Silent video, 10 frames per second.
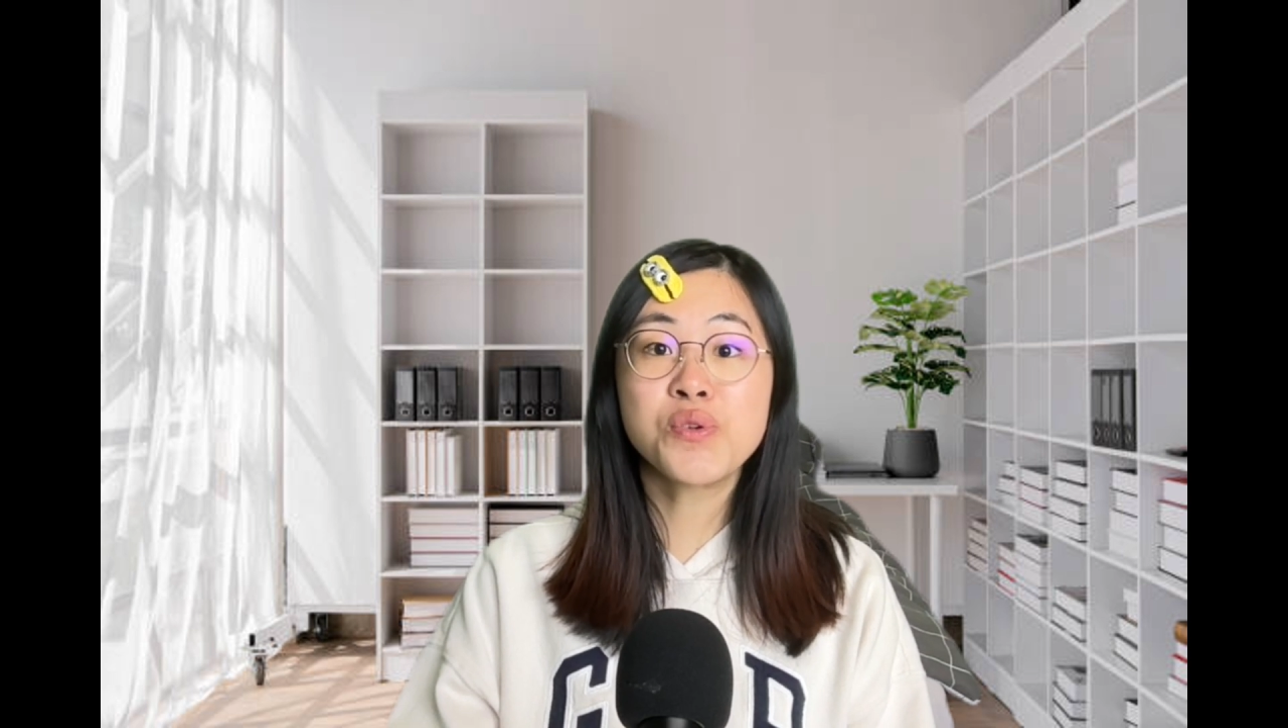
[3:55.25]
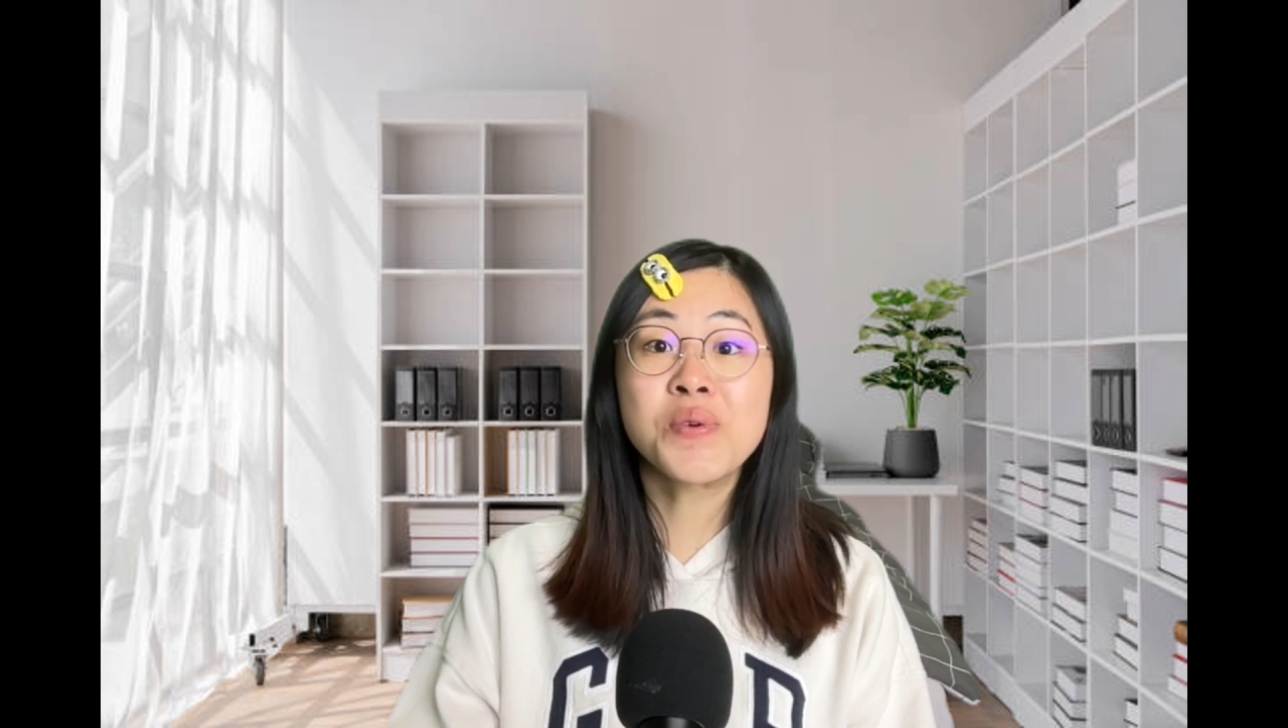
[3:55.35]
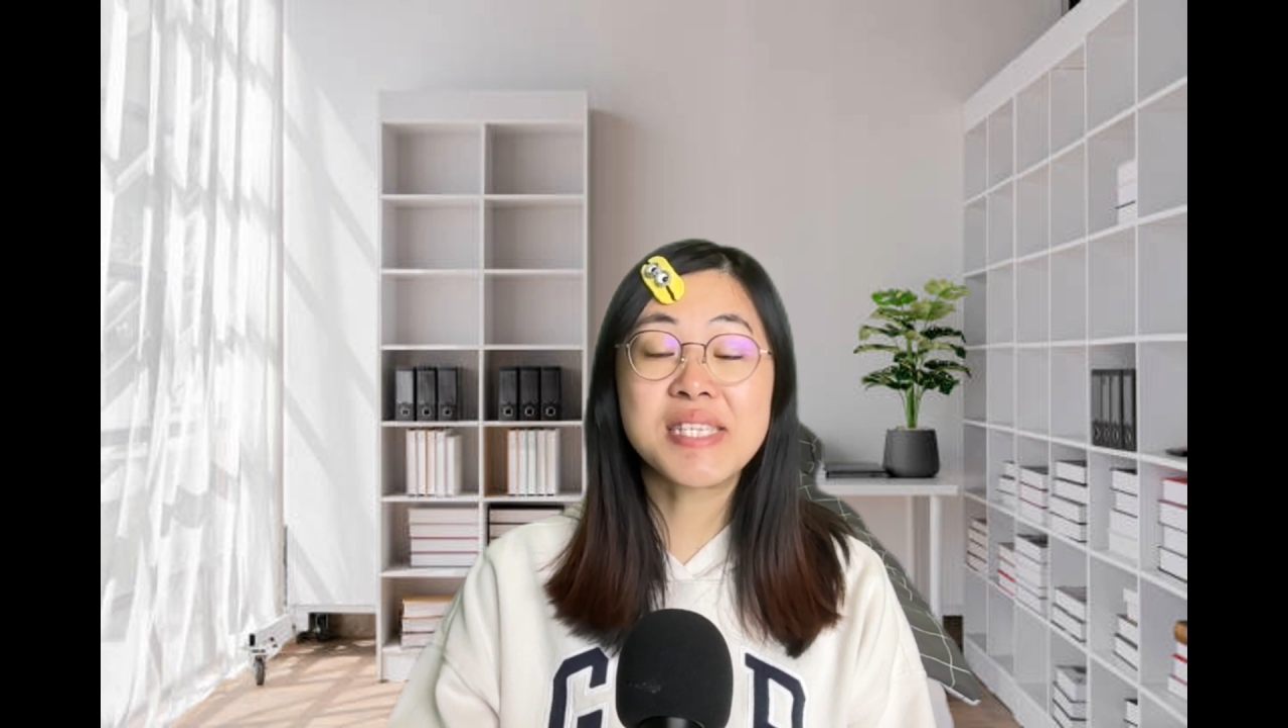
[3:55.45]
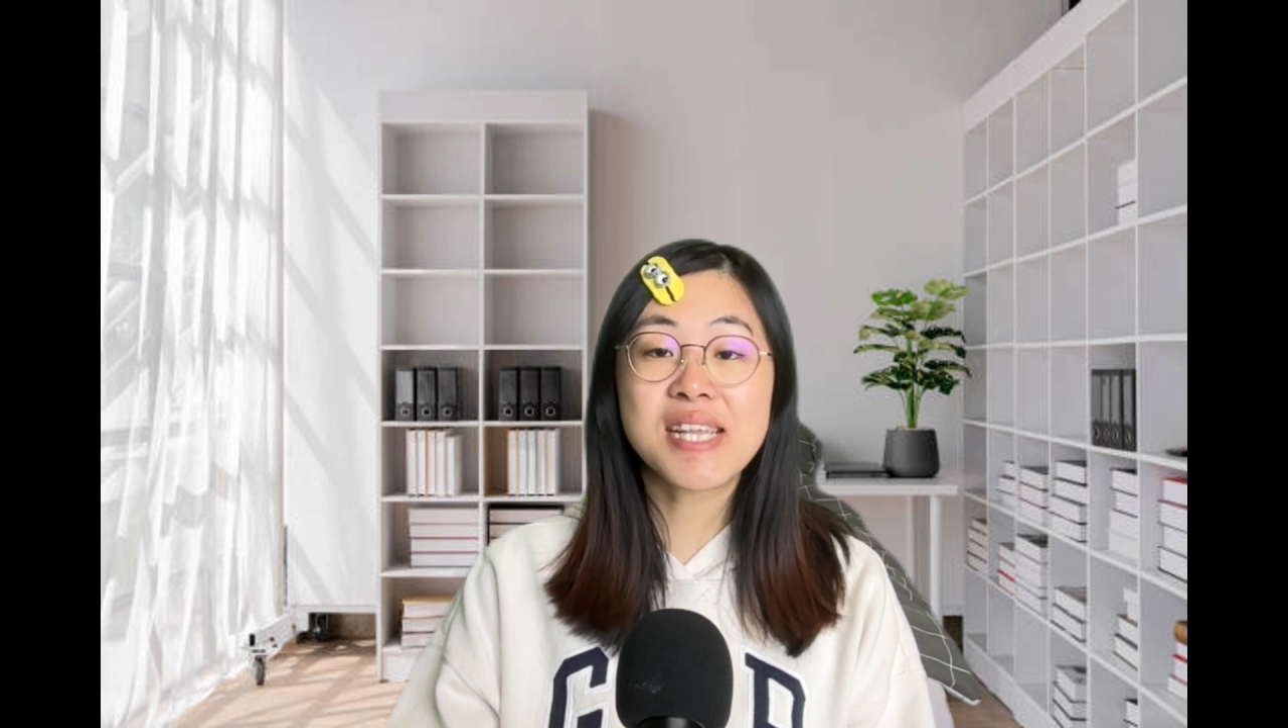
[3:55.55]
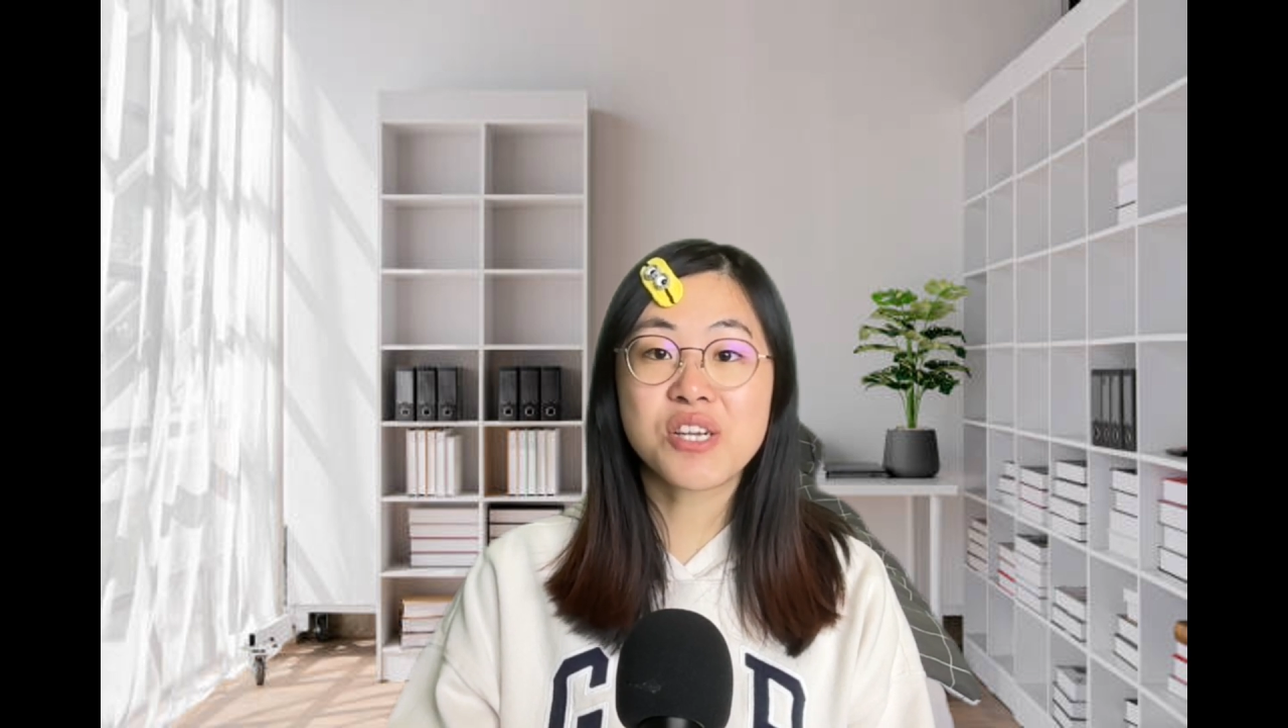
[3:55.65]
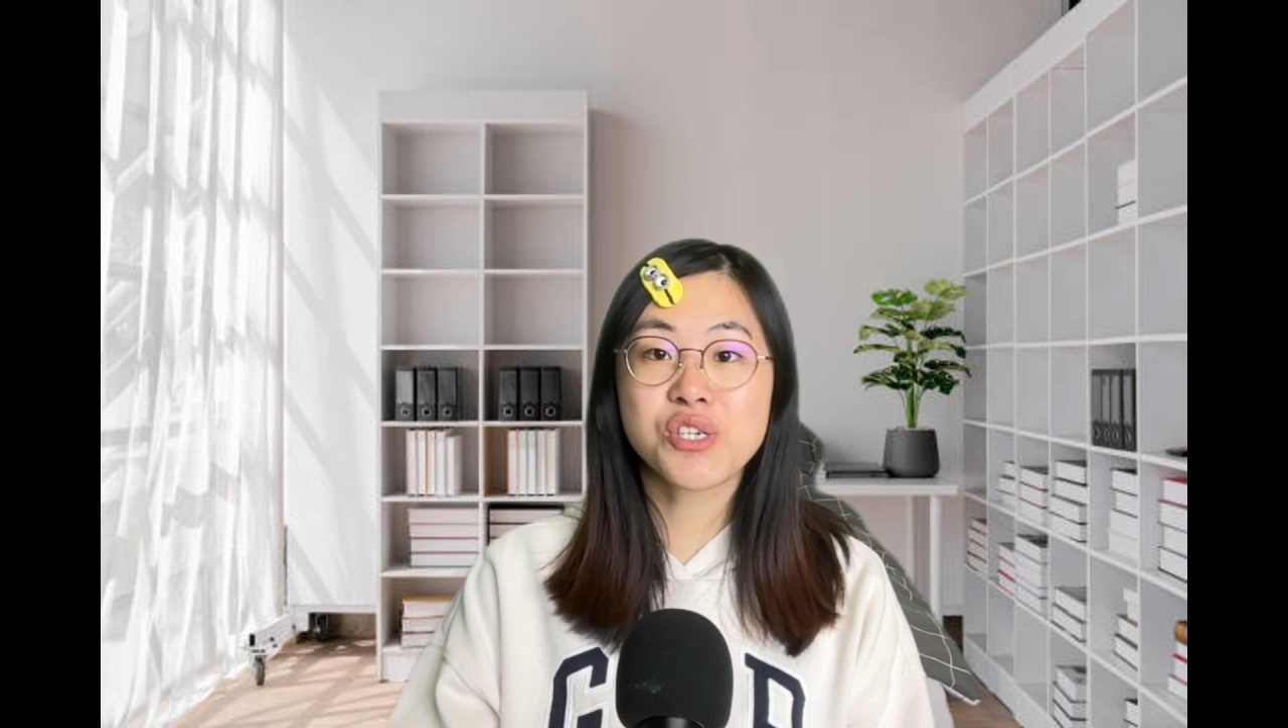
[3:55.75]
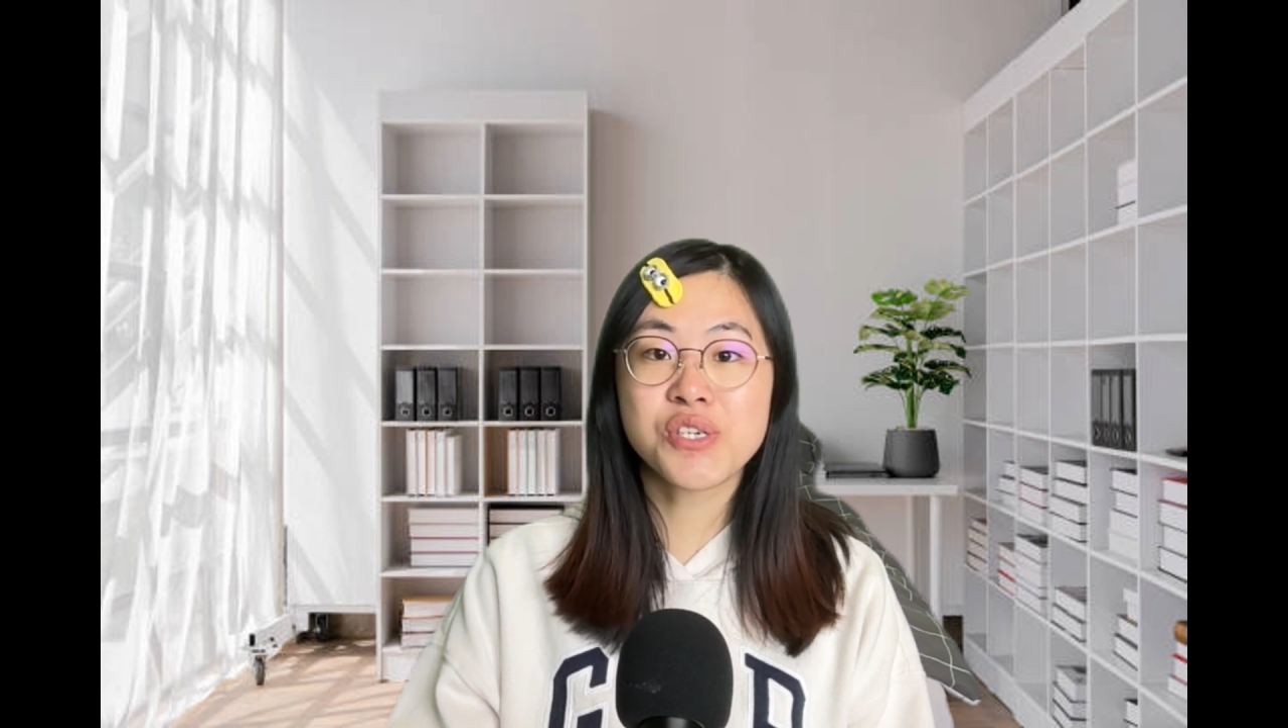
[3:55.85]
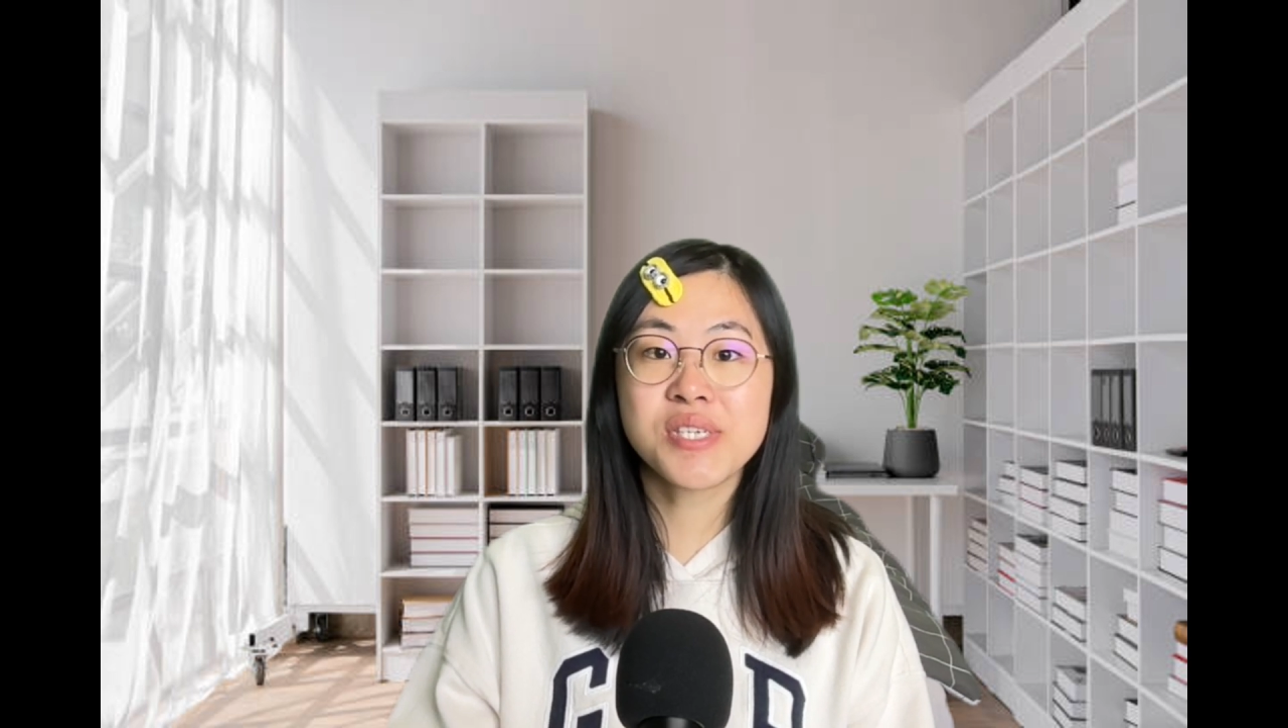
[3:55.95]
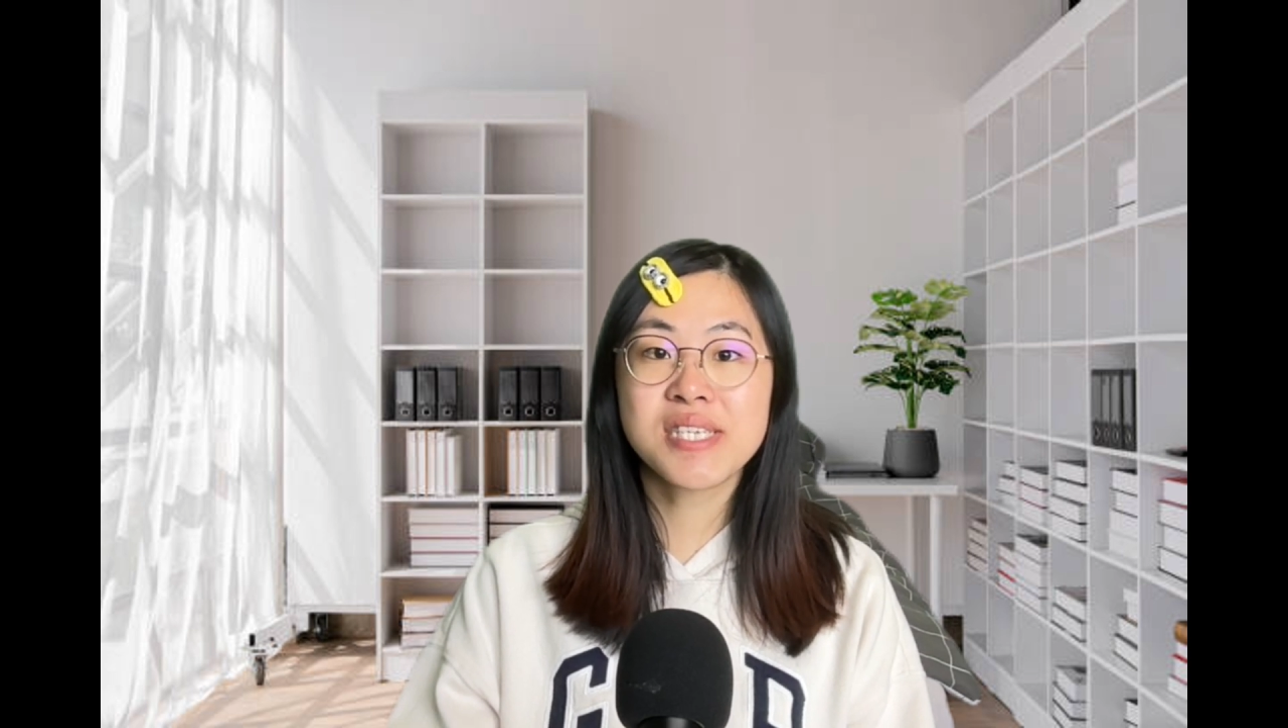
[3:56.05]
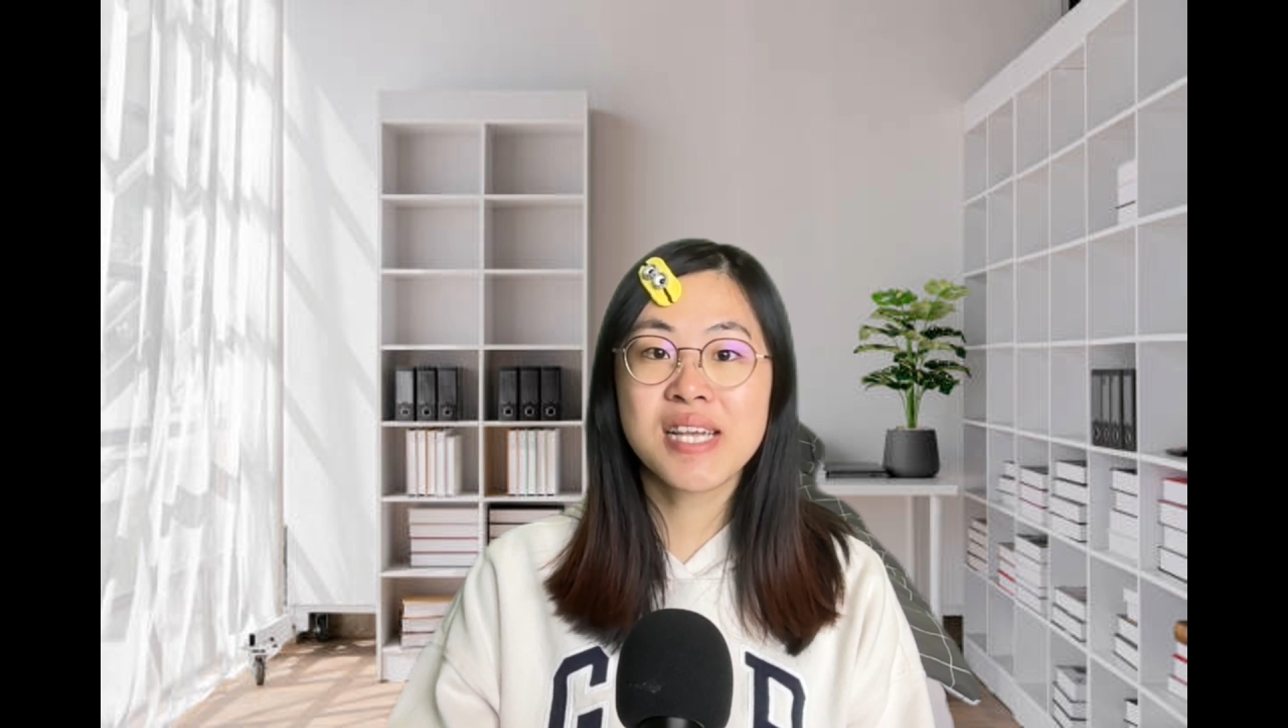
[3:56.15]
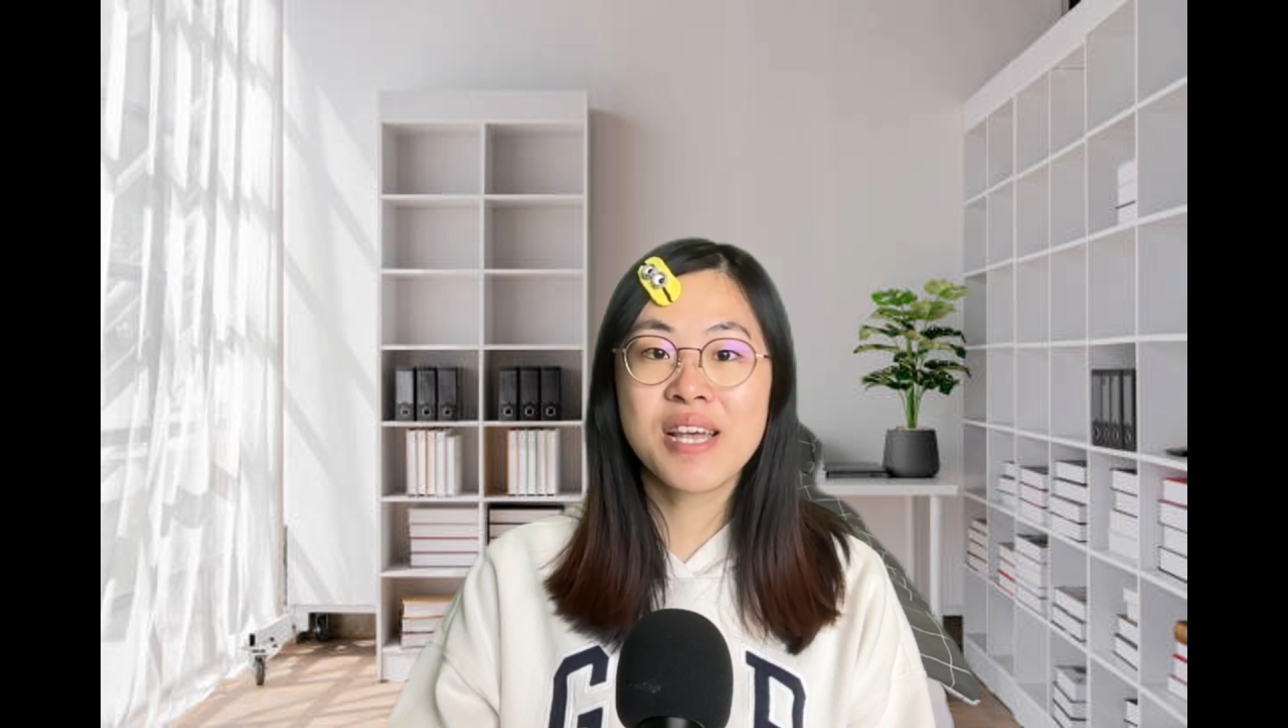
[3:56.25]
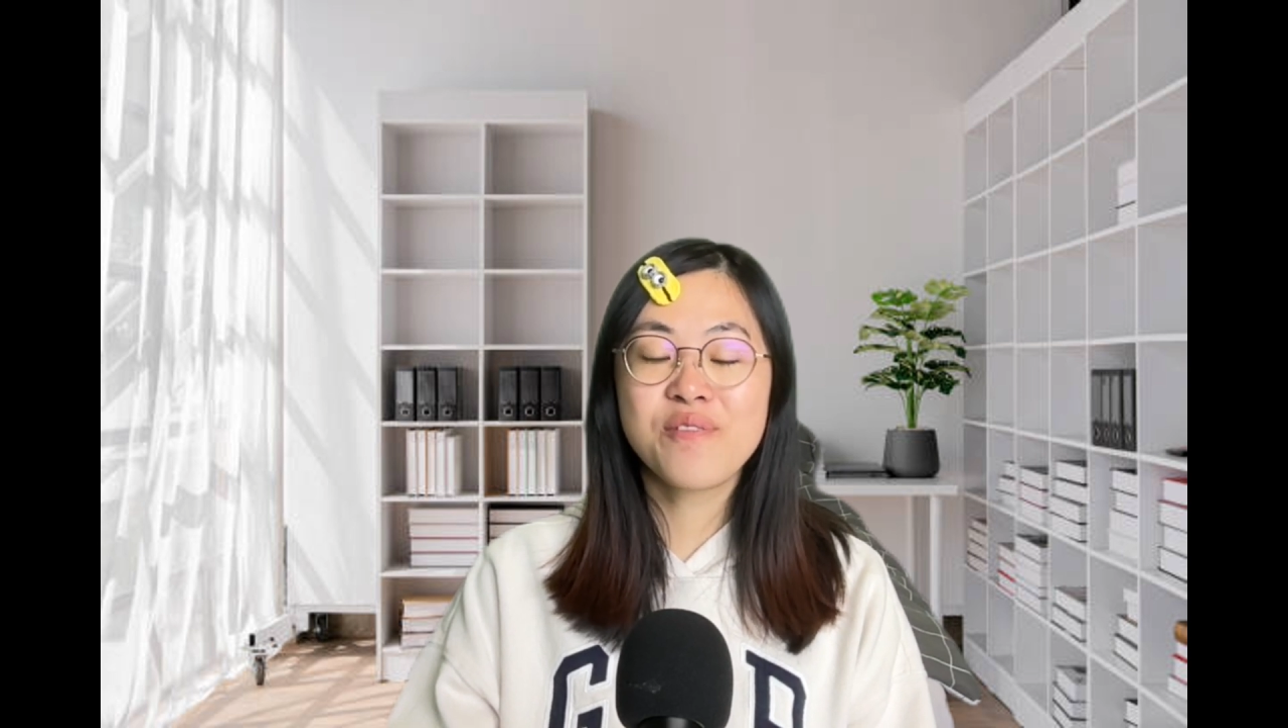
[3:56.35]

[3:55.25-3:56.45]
US doctors.